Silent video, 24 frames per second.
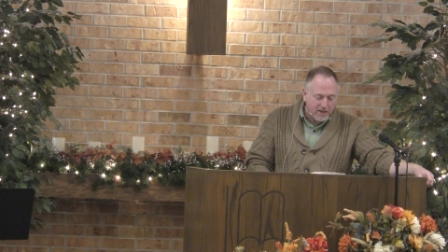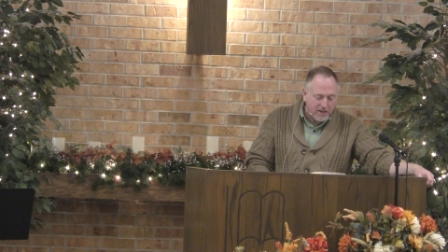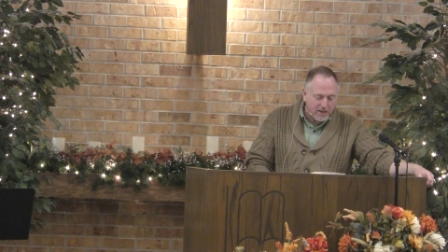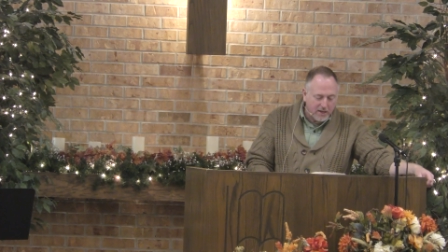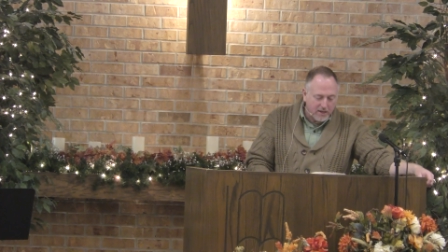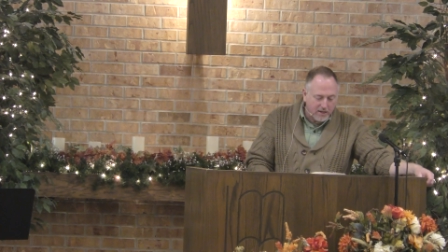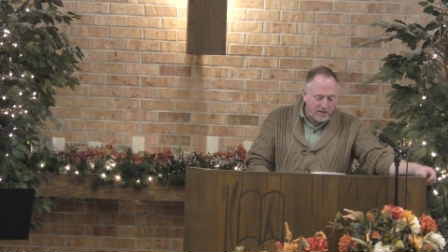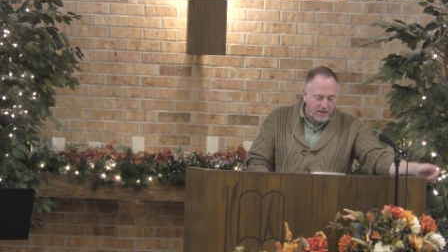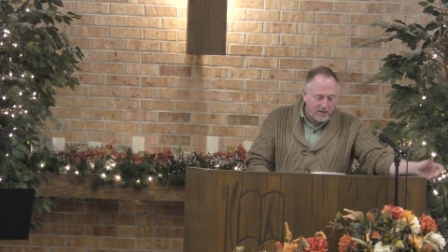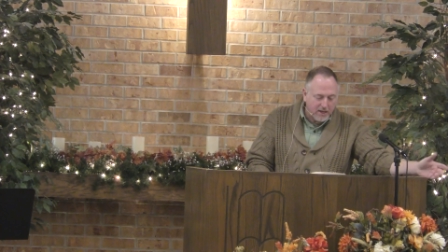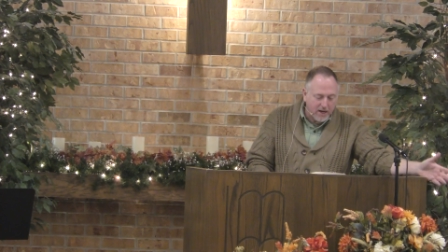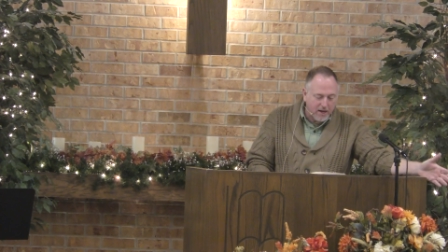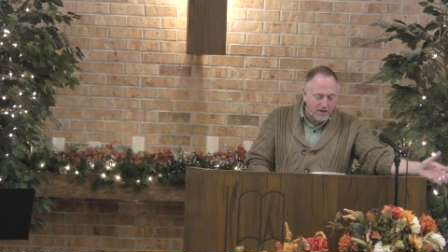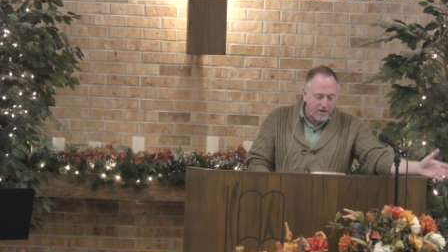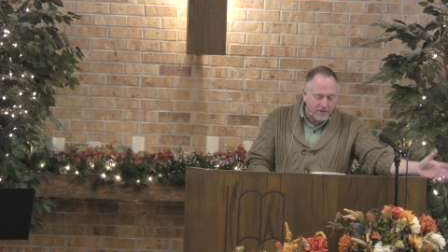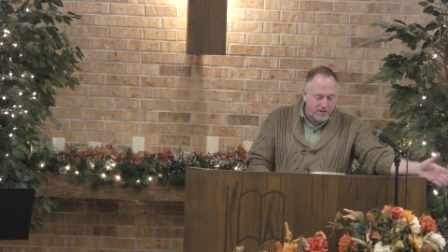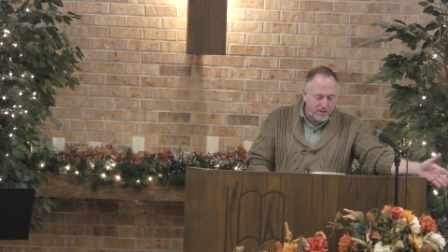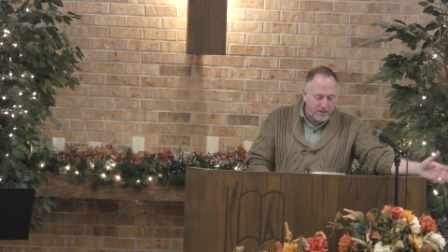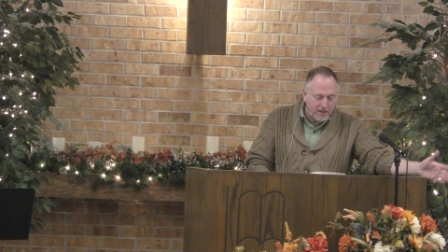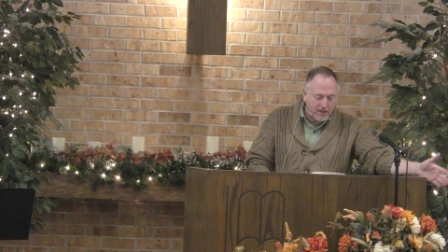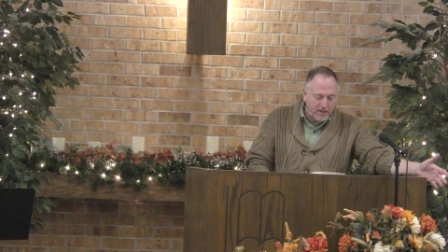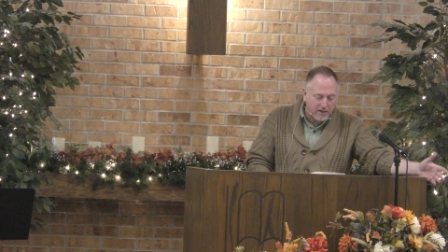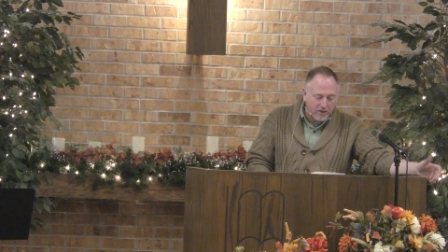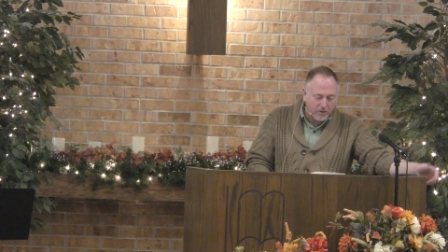he had
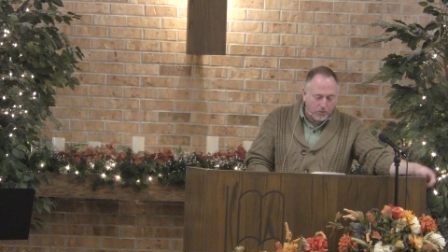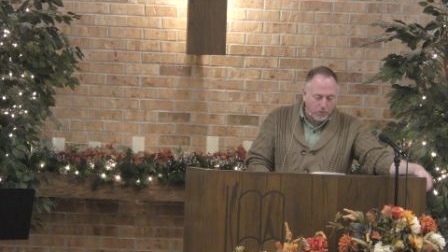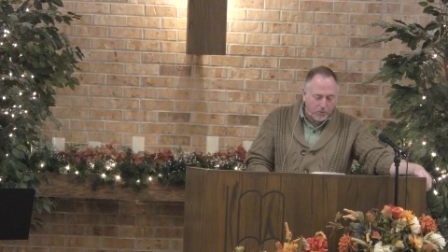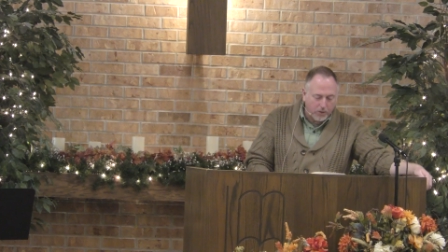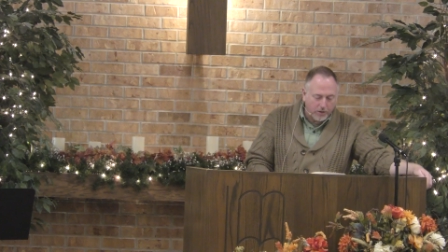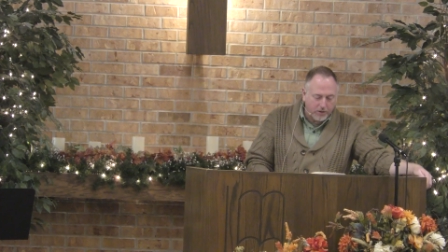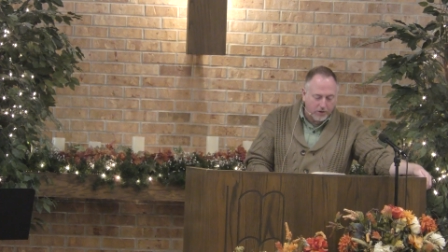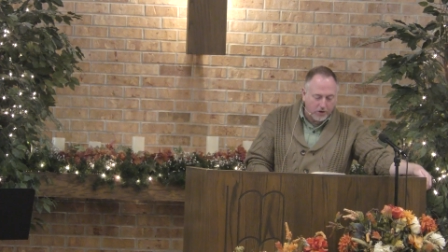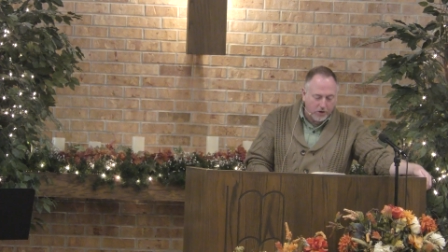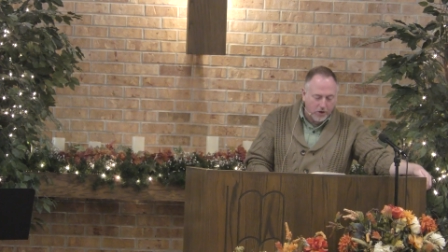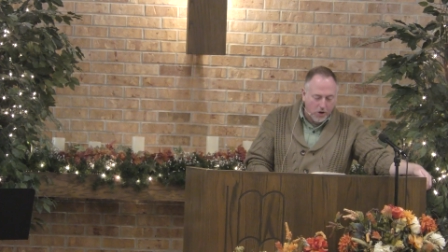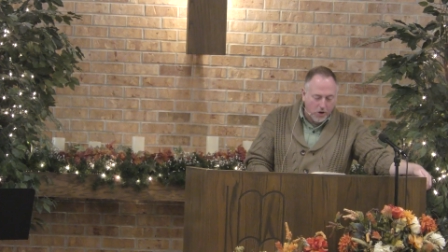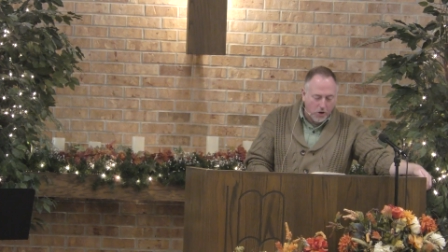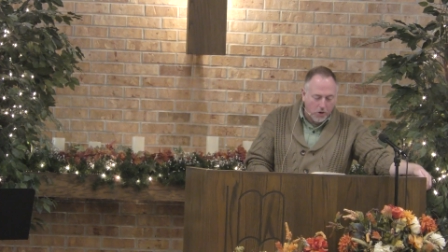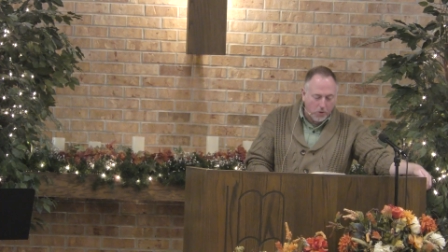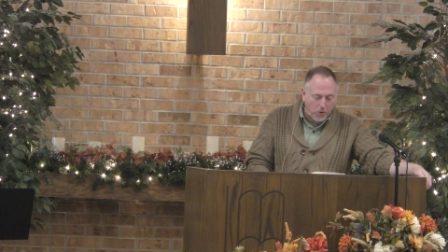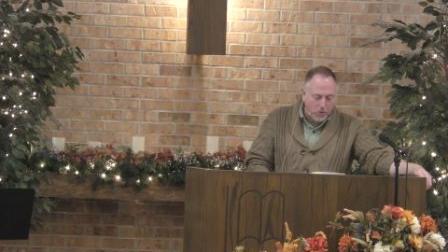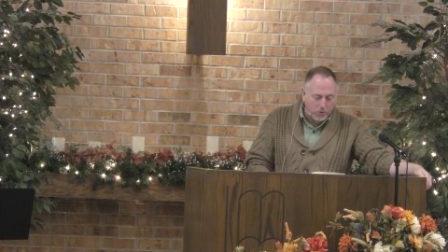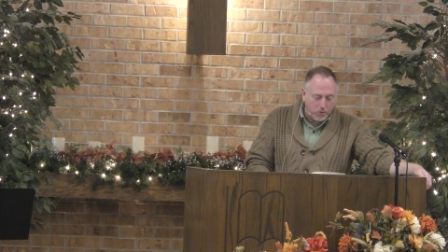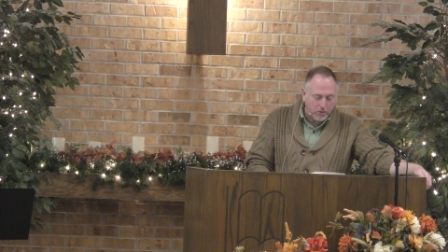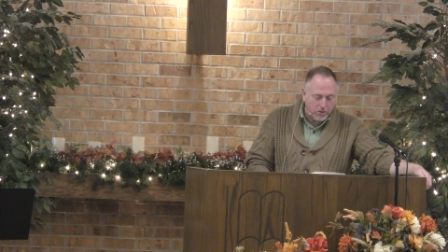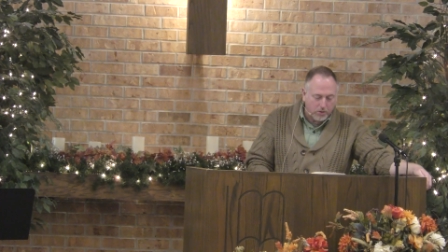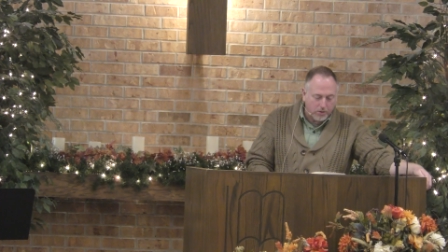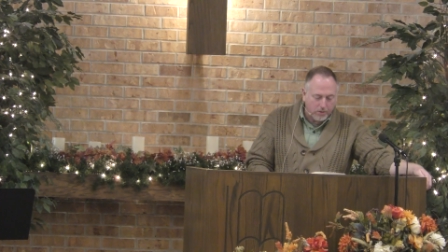guaranteed it with an
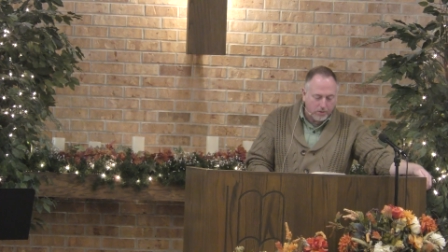oath.